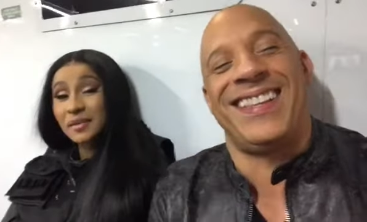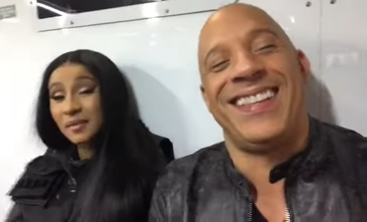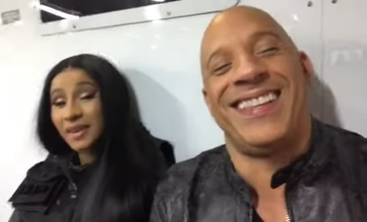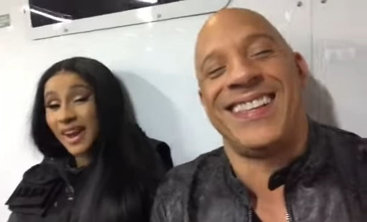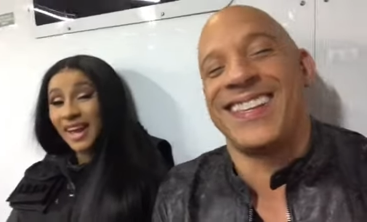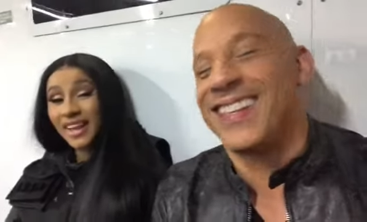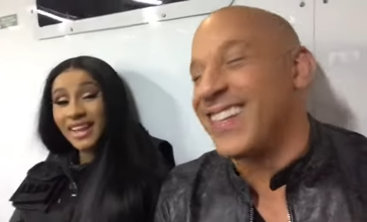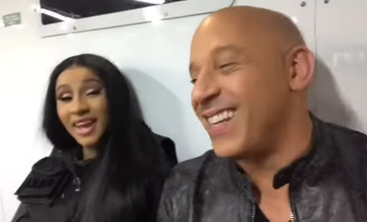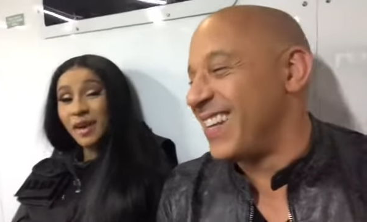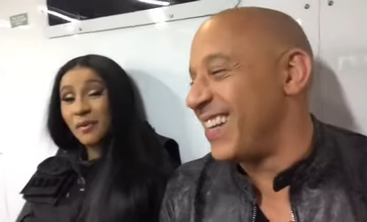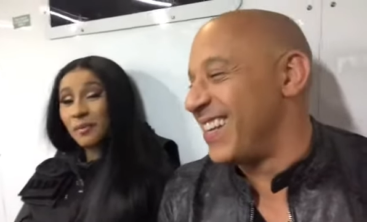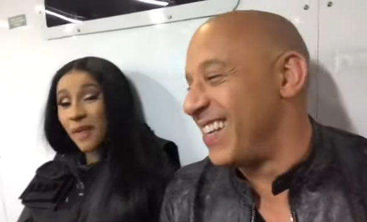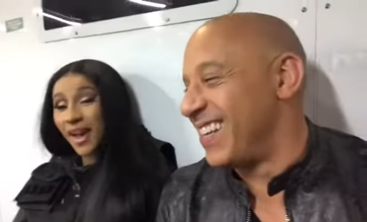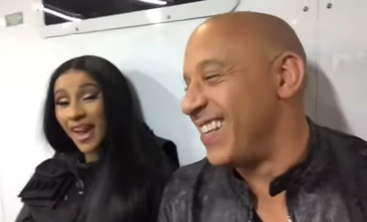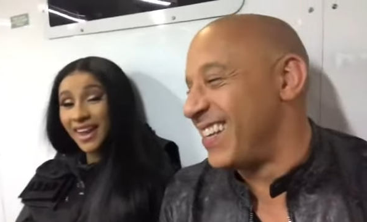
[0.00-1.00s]
Speaker 1: but I
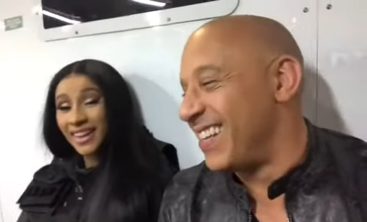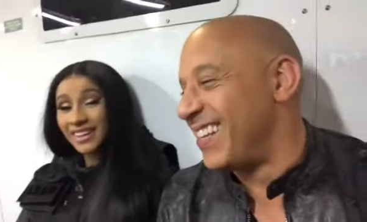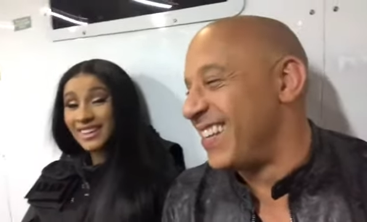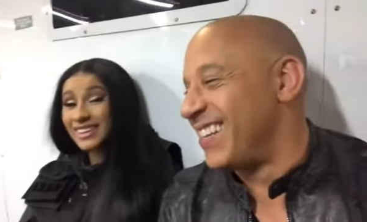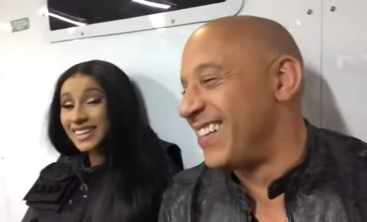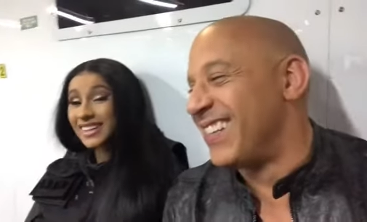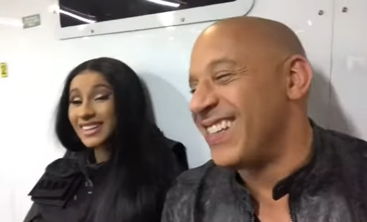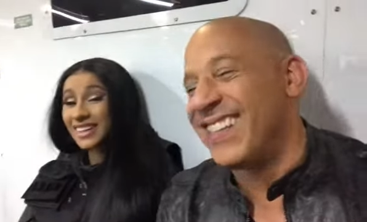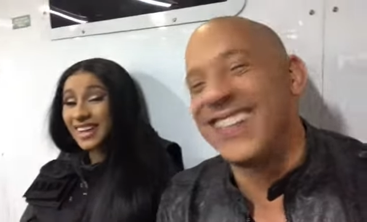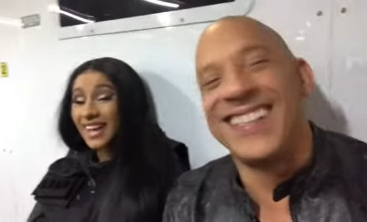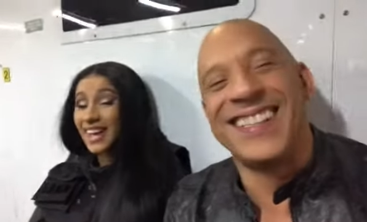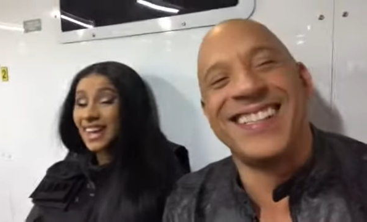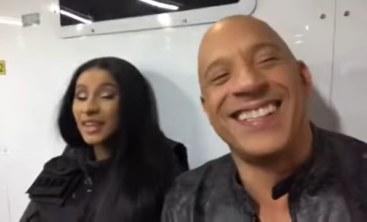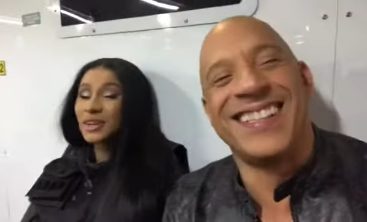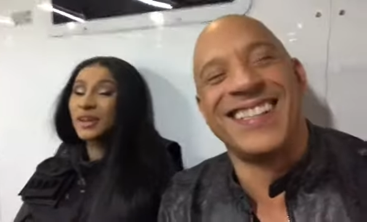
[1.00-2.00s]
can't wait.
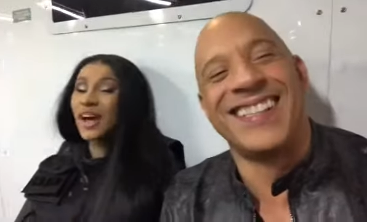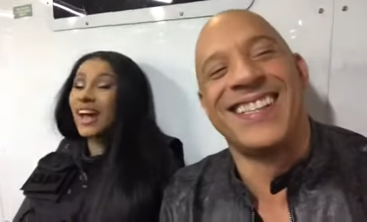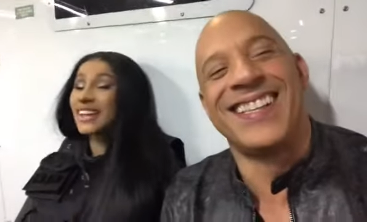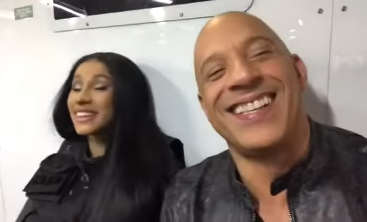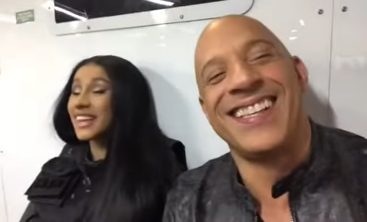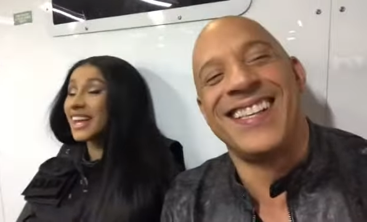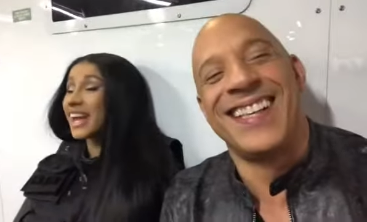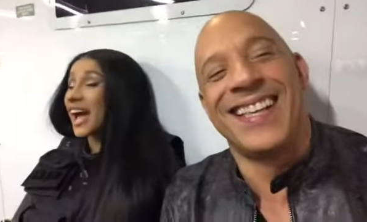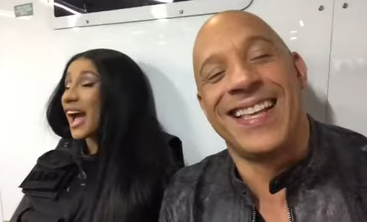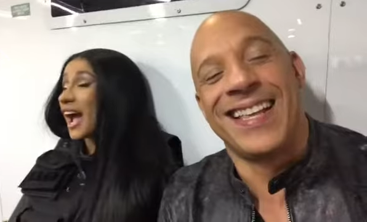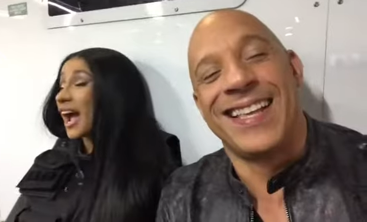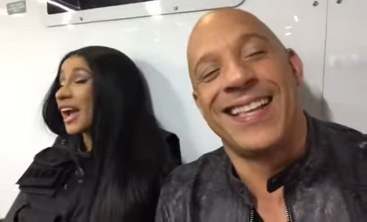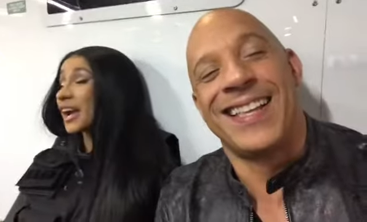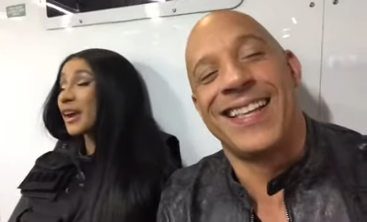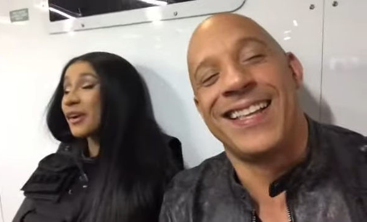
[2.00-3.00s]
I think
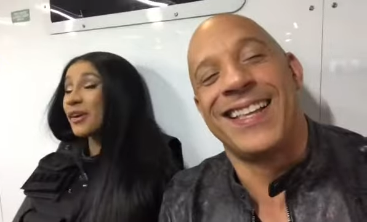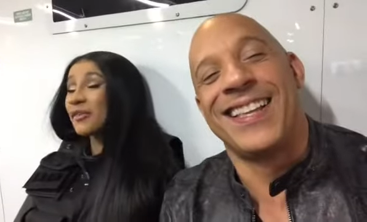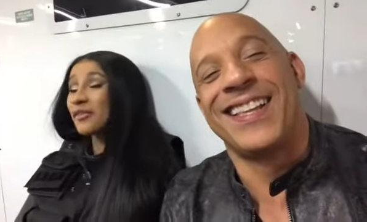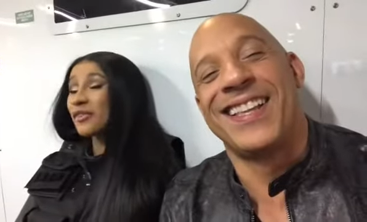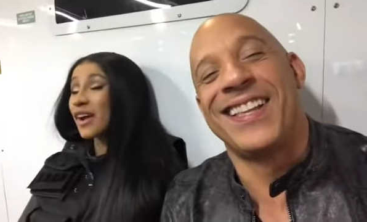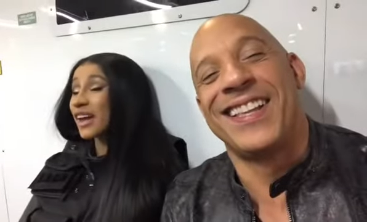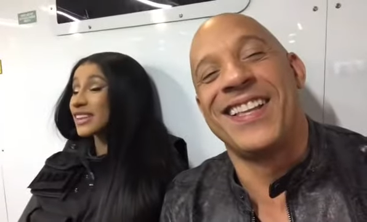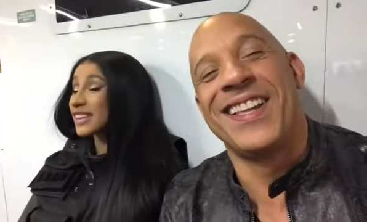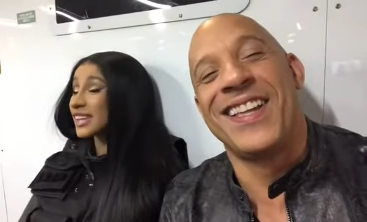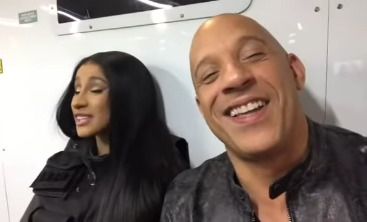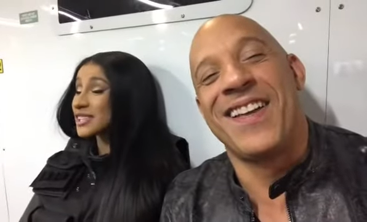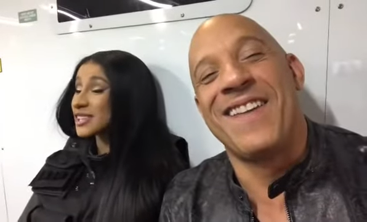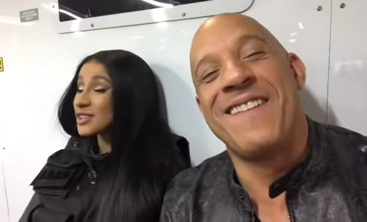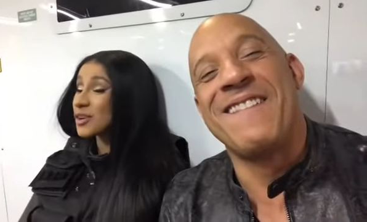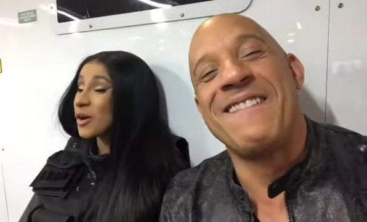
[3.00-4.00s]
I ain't gonna front.
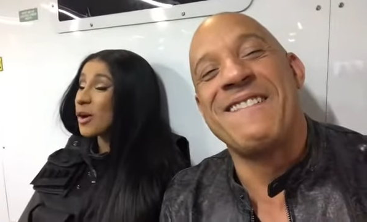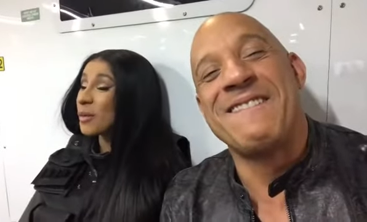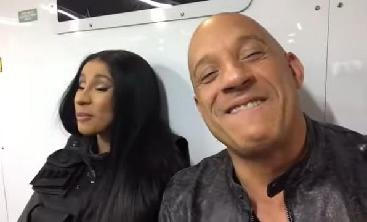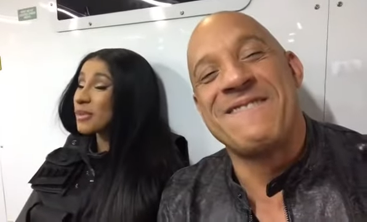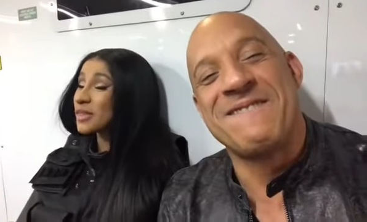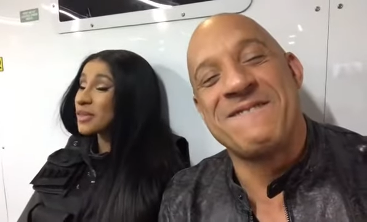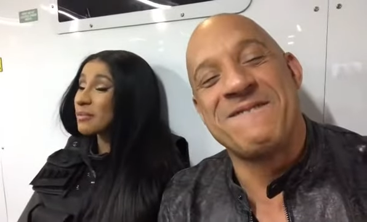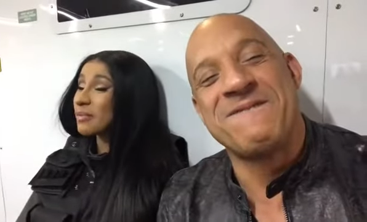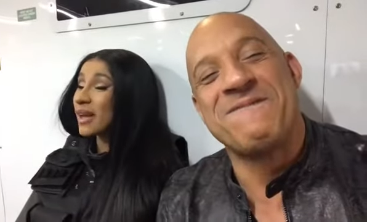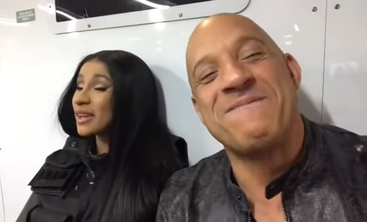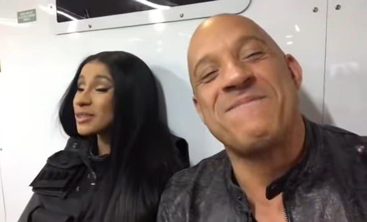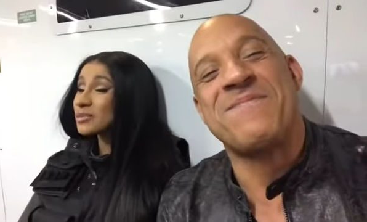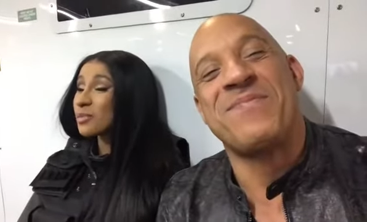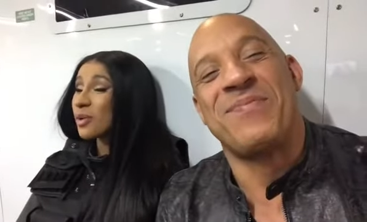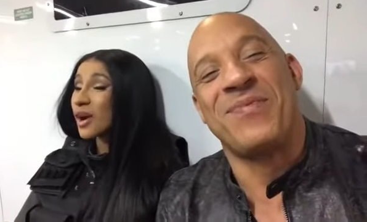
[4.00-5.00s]
This is gonna be the
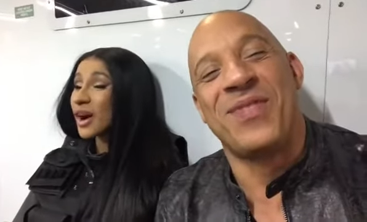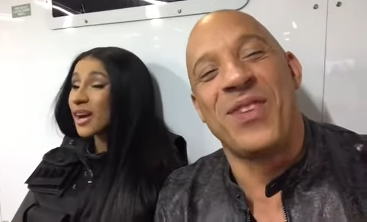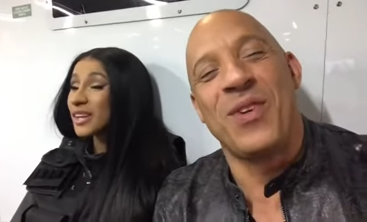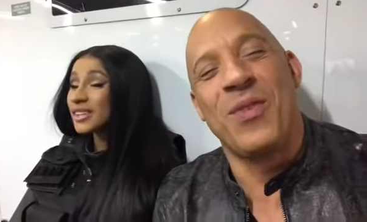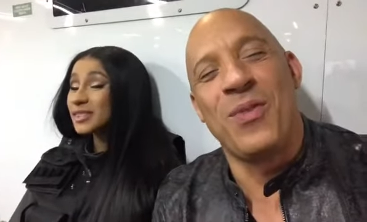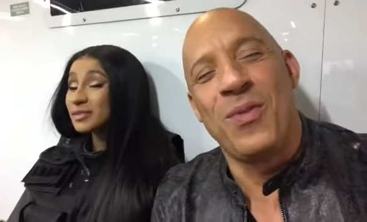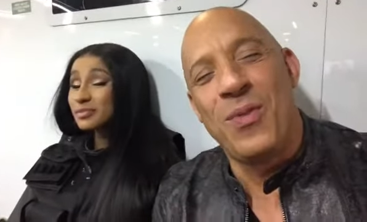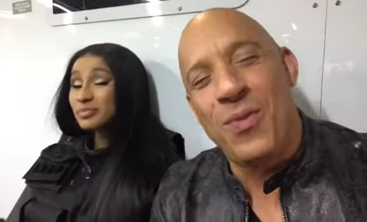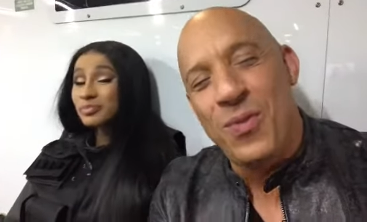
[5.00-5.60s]
best one.